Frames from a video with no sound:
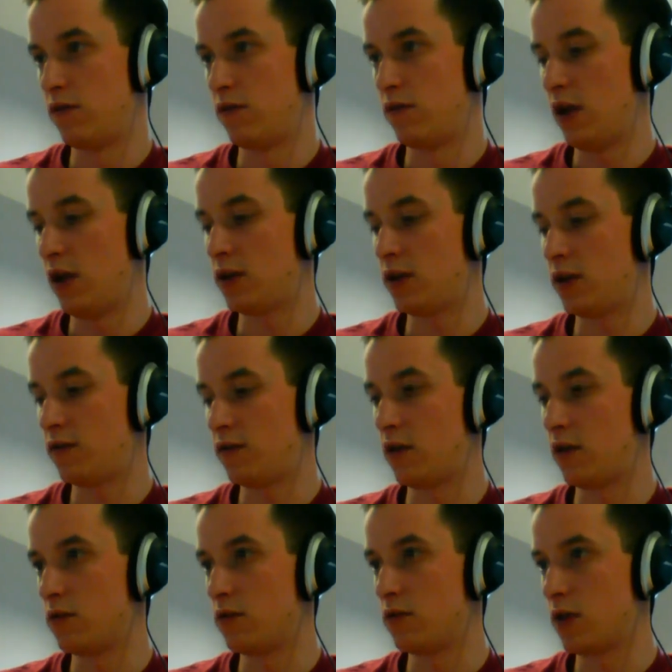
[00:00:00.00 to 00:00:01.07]
X
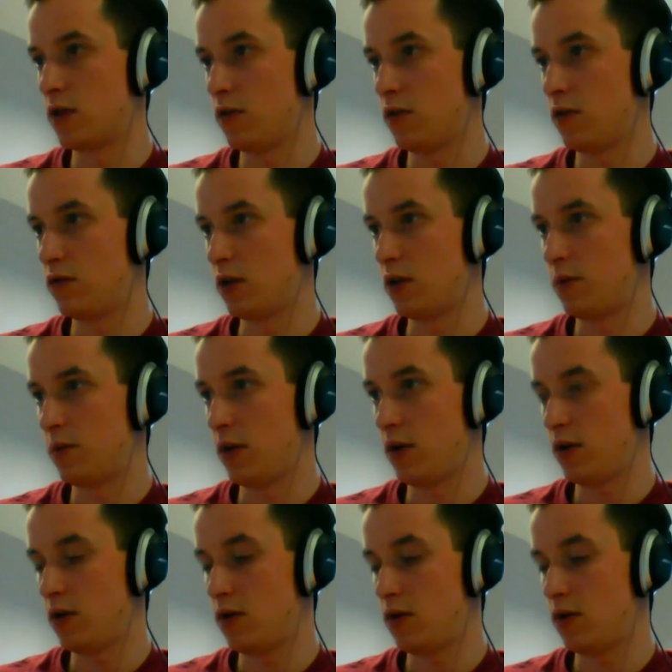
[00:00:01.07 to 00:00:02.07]
fail to get the trace back.